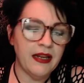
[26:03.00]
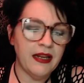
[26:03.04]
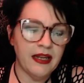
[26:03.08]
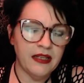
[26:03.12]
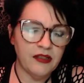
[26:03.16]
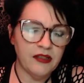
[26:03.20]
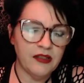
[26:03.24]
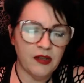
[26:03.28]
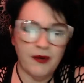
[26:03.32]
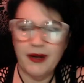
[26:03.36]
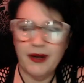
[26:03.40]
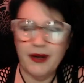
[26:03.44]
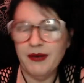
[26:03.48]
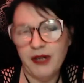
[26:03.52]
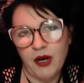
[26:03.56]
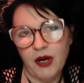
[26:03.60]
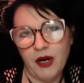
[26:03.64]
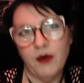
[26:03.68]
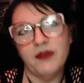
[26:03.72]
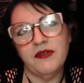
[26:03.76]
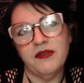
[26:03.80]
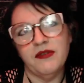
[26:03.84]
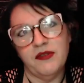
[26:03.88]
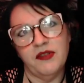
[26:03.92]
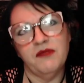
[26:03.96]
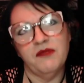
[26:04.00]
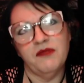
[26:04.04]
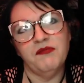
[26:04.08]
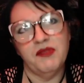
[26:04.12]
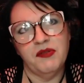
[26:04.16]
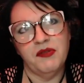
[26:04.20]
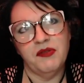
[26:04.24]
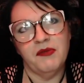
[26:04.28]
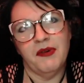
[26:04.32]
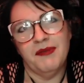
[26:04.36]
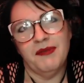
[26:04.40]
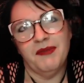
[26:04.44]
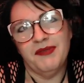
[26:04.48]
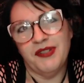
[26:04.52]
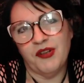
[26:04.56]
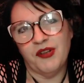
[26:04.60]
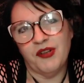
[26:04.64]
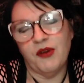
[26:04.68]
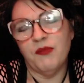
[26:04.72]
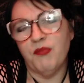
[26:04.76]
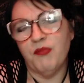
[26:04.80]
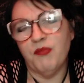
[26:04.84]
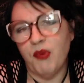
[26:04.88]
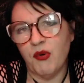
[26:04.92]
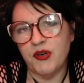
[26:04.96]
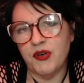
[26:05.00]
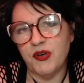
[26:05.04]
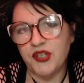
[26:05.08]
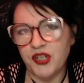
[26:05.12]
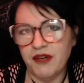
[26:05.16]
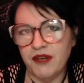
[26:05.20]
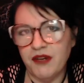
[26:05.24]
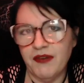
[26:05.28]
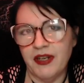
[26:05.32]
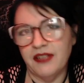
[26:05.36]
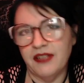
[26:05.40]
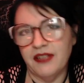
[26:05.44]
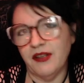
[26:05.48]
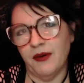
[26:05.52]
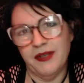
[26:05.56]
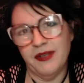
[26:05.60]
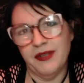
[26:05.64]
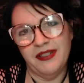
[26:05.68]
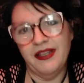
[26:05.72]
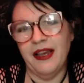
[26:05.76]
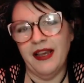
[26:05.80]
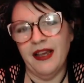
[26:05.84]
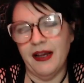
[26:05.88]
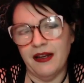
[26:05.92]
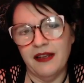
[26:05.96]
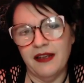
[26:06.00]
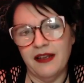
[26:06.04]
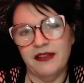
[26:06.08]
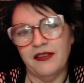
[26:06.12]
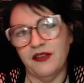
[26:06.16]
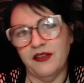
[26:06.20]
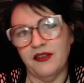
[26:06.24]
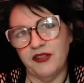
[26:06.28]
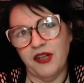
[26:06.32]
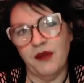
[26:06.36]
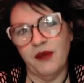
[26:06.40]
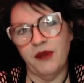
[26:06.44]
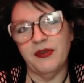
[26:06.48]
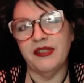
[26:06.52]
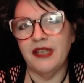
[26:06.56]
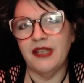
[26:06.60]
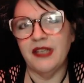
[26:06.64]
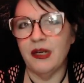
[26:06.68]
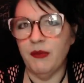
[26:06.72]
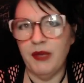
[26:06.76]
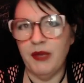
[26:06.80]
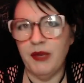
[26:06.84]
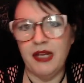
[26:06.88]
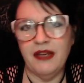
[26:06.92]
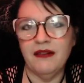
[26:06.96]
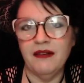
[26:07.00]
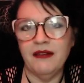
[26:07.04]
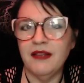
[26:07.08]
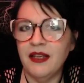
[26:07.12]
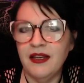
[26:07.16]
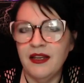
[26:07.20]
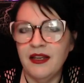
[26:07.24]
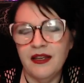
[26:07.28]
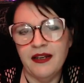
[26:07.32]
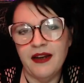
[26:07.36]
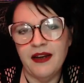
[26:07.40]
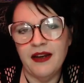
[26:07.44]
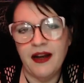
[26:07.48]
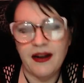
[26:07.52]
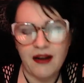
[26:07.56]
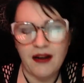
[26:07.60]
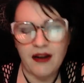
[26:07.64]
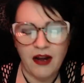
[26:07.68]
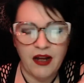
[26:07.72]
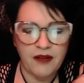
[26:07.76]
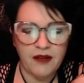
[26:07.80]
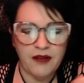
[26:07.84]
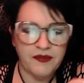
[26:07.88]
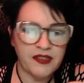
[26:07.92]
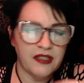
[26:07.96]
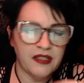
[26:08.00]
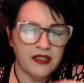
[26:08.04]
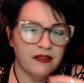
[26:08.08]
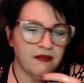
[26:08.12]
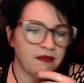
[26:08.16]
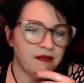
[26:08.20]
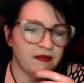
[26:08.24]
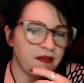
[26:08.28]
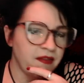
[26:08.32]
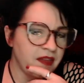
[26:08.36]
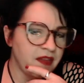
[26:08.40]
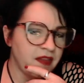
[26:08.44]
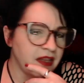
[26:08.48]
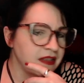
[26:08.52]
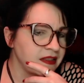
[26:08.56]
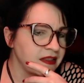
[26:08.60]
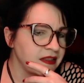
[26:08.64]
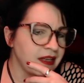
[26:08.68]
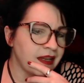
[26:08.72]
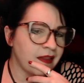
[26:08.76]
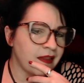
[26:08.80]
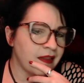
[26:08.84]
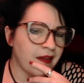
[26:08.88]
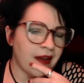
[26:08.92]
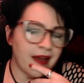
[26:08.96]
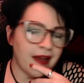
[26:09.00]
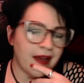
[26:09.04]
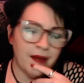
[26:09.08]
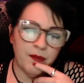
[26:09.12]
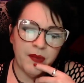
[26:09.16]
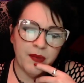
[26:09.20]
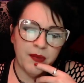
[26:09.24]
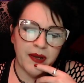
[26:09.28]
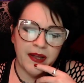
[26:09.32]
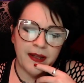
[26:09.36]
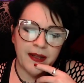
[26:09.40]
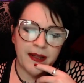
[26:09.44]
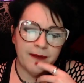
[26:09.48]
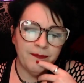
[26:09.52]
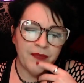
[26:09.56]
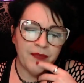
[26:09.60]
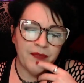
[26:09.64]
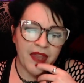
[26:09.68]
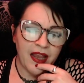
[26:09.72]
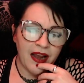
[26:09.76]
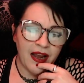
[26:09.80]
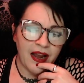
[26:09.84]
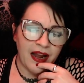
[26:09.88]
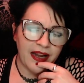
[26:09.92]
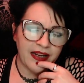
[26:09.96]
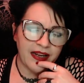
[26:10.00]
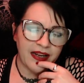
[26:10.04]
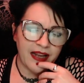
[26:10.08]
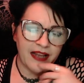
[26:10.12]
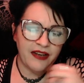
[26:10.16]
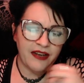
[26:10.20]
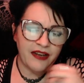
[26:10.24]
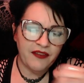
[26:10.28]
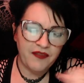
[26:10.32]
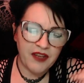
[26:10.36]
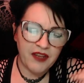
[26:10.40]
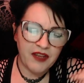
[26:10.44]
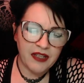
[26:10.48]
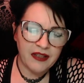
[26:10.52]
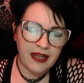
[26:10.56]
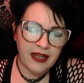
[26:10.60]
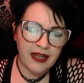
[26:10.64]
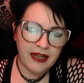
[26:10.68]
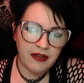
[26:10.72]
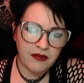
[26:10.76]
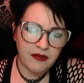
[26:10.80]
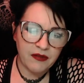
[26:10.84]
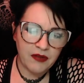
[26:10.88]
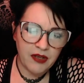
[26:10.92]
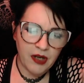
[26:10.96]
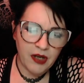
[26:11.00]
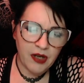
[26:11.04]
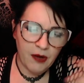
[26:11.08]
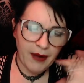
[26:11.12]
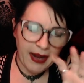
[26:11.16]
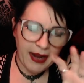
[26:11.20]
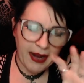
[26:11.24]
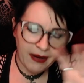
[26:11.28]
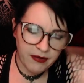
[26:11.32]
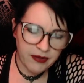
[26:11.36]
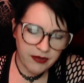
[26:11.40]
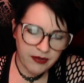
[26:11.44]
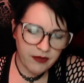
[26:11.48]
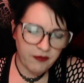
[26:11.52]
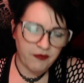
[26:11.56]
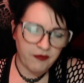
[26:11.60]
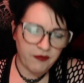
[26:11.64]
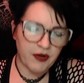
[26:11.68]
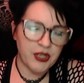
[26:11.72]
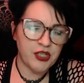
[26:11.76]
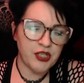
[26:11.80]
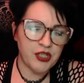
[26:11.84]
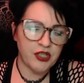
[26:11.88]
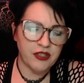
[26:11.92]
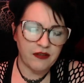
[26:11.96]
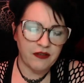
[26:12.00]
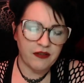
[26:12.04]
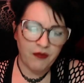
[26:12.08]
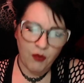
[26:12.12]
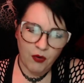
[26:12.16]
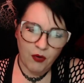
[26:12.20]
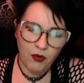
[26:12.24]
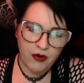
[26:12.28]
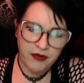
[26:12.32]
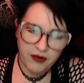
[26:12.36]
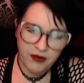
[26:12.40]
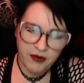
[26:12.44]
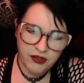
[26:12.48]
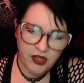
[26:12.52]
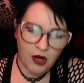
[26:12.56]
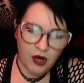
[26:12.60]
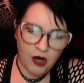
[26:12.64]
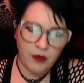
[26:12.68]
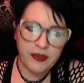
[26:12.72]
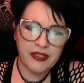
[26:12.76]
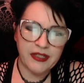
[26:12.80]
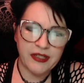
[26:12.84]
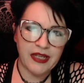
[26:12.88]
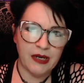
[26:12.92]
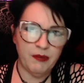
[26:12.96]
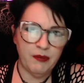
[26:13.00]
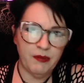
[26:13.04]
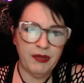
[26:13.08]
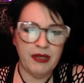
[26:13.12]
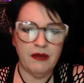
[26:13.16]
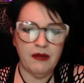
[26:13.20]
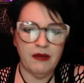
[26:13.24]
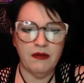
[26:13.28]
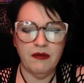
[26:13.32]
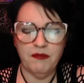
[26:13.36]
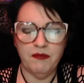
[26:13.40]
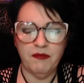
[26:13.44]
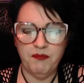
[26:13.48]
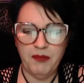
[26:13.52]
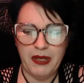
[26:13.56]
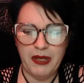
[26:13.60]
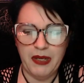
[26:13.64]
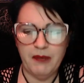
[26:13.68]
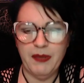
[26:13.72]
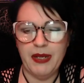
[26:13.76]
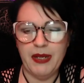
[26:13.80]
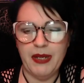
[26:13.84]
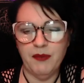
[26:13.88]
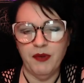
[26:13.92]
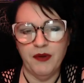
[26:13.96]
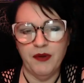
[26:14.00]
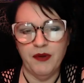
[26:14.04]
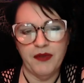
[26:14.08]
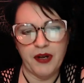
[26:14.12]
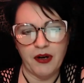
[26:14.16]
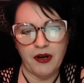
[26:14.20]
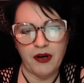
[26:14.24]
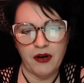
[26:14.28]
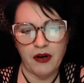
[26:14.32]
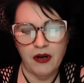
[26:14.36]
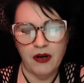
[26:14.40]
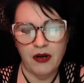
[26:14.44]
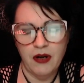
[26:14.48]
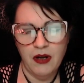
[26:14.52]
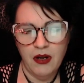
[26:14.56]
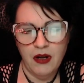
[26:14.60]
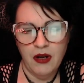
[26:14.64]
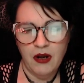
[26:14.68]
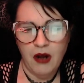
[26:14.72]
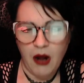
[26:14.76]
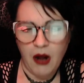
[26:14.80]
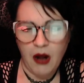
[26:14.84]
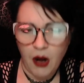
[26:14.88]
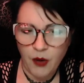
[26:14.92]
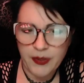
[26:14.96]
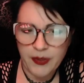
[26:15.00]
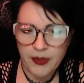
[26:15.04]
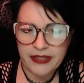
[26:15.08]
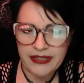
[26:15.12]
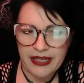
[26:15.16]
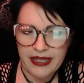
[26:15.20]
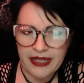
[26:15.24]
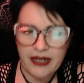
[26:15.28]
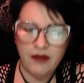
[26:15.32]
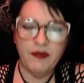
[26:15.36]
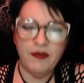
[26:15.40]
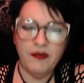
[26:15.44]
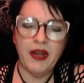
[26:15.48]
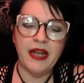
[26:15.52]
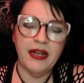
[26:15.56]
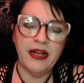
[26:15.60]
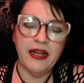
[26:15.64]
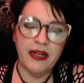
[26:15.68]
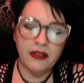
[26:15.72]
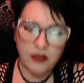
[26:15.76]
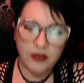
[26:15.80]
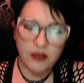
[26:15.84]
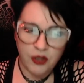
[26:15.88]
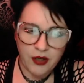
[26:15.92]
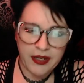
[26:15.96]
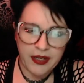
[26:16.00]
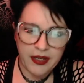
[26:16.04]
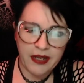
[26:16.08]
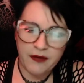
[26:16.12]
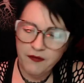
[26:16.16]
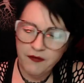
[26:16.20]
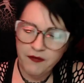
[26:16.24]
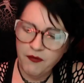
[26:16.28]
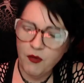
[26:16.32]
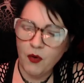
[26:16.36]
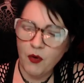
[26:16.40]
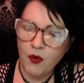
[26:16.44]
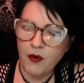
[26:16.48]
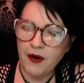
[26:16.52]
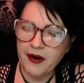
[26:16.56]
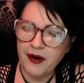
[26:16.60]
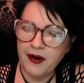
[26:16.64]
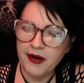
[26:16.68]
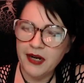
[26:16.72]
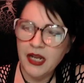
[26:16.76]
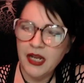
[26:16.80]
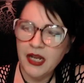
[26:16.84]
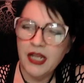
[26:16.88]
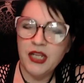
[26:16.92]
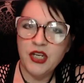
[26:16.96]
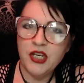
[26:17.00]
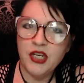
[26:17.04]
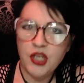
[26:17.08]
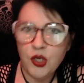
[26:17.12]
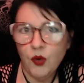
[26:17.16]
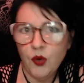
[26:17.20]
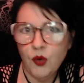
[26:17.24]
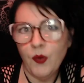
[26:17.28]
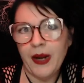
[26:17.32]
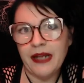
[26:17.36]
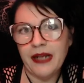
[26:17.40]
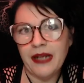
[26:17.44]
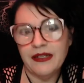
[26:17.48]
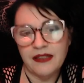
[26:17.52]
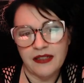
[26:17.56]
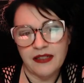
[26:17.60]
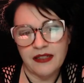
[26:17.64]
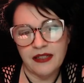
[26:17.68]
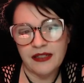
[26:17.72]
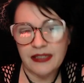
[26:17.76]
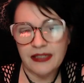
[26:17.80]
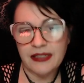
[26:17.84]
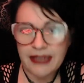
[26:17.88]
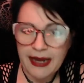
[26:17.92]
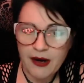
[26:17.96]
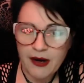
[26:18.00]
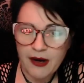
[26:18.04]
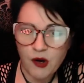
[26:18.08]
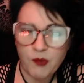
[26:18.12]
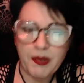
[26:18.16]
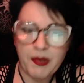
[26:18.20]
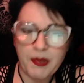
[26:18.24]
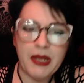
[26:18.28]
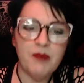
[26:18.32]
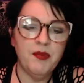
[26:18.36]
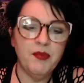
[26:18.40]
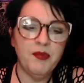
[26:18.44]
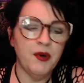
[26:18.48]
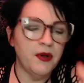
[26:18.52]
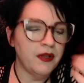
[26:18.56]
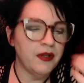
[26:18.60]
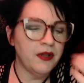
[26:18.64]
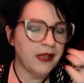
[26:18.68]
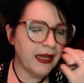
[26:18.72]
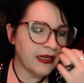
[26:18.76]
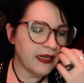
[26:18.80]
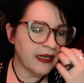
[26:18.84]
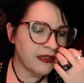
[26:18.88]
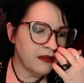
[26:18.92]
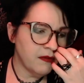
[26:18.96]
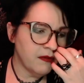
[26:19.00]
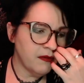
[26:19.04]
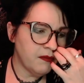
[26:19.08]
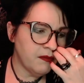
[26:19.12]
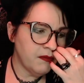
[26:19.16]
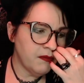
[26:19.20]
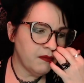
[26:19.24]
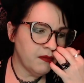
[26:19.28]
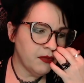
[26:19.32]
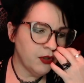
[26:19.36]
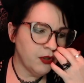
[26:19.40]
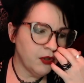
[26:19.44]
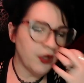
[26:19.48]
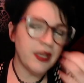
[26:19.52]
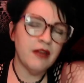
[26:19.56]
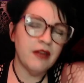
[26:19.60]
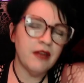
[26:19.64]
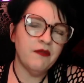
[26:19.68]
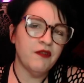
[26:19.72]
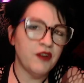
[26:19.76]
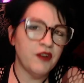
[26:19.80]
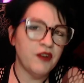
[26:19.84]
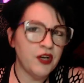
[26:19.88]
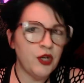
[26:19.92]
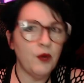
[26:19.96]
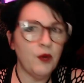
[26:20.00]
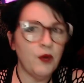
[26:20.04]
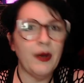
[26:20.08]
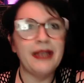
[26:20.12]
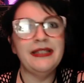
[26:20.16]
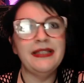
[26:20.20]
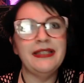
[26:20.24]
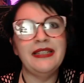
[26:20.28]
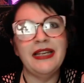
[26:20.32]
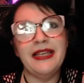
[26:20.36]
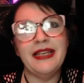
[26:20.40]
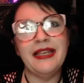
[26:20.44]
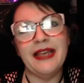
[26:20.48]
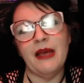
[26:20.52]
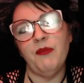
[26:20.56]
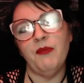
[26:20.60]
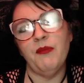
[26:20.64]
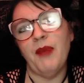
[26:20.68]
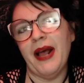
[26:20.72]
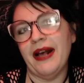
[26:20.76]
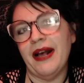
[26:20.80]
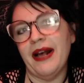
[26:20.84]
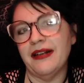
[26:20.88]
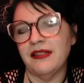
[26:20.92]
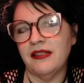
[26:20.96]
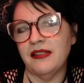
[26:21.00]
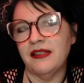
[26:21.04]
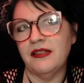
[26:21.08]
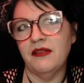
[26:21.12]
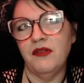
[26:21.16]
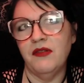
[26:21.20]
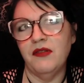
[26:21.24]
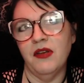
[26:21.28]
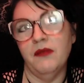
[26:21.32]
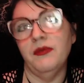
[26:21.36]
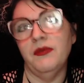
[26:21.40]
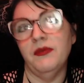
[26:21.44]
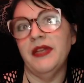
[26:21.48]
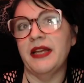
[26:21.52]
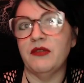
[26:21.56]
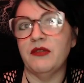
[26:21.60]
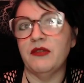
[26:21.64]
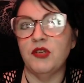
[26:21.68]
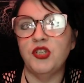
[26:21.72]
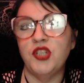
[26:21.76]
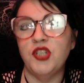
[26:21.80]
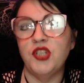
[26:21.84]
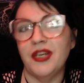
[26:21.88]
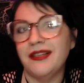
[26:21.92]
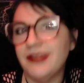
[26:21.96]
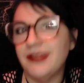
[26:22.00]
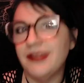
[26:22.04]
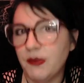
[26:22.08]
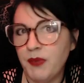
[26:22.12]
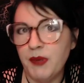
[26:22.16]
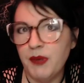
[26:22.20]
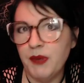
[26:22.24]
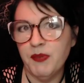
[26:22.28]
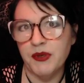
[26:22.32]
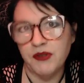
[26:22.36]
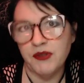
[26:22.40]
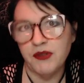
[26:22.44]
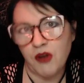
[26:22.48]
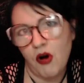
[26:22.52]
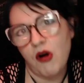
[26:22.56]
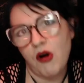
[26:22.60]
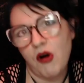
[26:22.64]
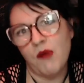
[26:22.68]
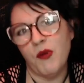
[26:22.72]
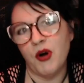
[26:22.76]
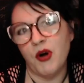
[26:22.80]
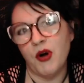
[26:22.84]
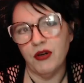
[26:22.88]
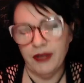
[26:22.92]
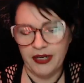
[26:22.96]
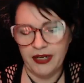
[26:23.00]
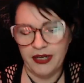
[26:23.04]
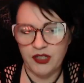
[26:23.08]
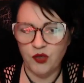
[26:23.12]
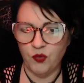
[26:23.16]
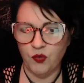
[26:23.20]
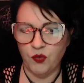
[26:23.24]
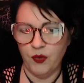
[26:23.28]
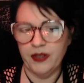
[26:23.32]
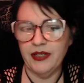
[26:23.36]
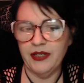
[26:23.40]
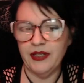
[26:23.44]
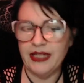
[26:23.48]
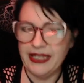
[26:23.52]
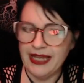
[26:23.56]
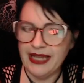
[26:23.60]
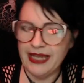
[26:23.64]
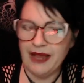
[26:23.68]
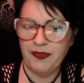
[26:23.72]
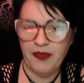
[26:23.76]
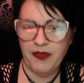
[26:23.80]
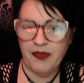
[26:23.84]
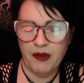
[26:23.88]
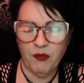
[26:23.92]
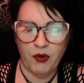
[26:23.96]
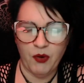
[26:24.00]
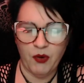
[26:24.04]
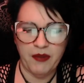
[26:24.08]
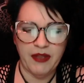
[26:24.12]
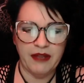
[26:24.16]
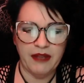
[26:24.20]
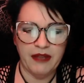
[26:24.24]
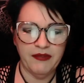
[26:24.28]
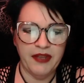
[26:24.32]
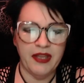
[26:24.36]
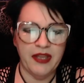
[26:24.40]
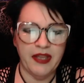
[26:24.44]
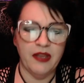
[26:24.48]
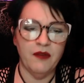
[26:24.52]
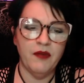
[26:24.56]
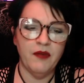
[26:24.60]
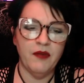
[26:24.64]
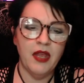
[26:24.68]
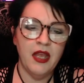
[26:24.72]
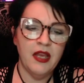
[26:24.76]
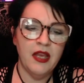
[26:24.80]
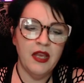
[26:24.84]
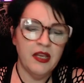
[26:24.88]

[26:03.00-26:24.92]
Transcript: It's all, you know, it's a certain portion of it is always, yeah, because there's always going to be knockoffs and things like that, but I kind of feel like, you know, out in the fringes of horror, there's always going to be people that are always innovating, looking for new ways to scare people, like looking for new ways to get past the, like, the chinks in people's armor, like to really get them where they live.